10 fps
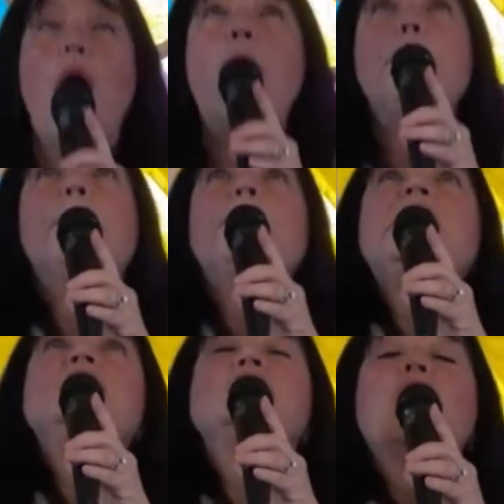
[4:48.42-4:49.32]

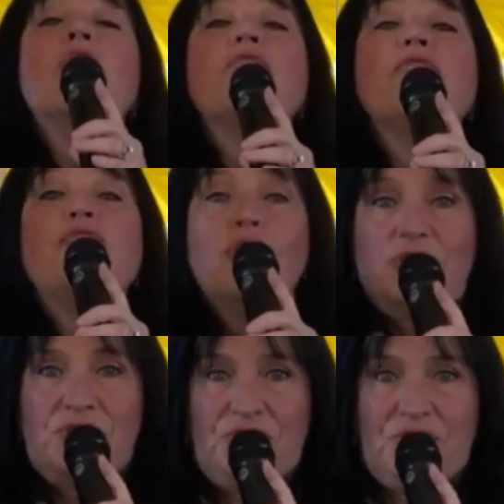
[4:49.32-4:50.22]
outreach
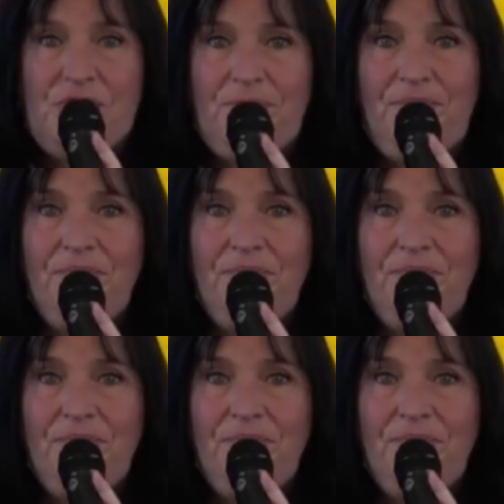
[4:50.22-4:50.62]
first.